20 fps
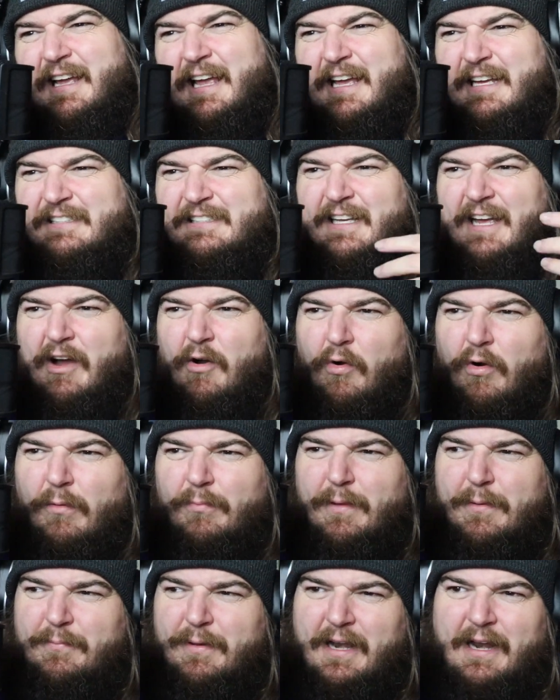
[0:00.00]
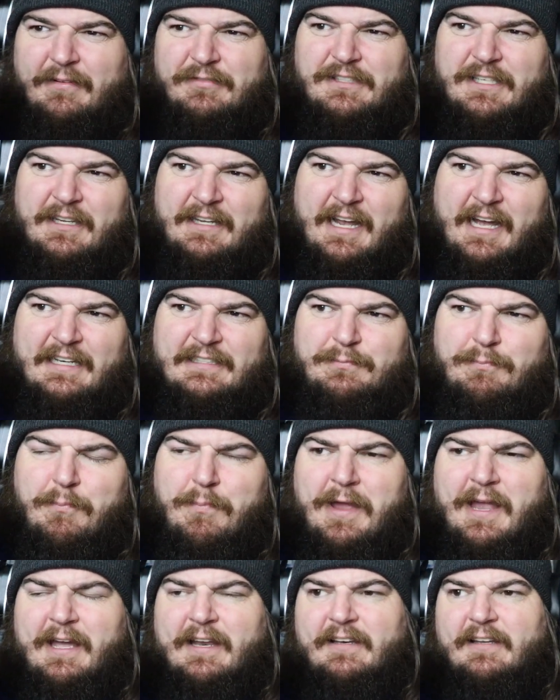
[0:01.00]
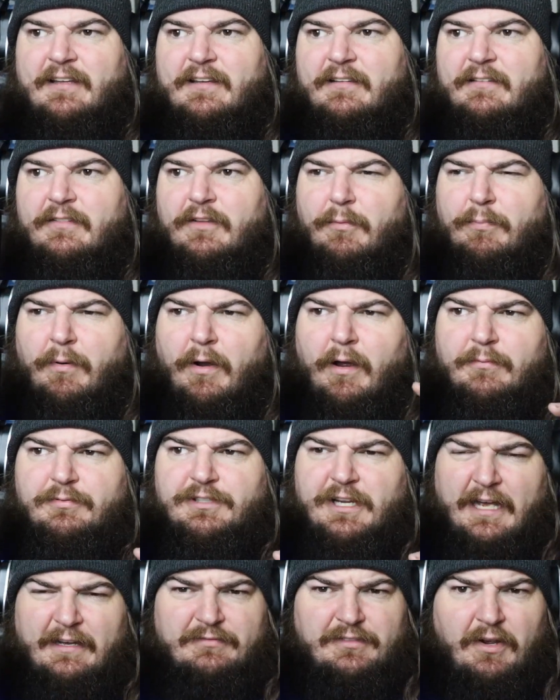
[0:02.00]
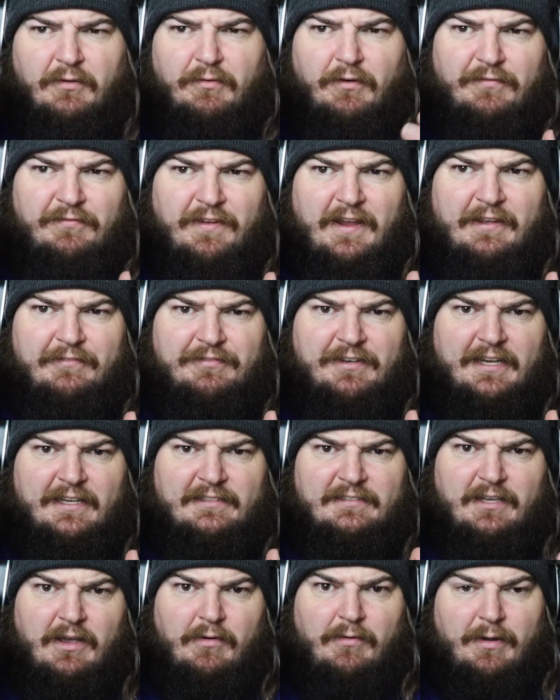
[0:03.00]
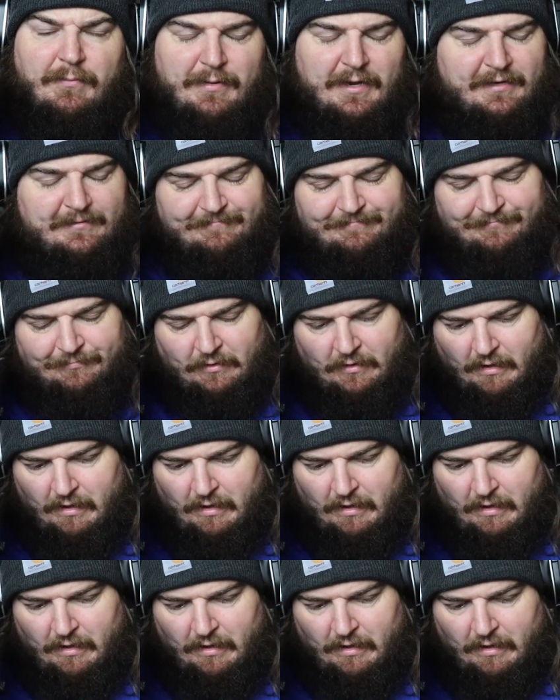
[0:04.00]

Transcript: isn't horribly bent. I've seen guys bend their prop shafts over 50, so I mean,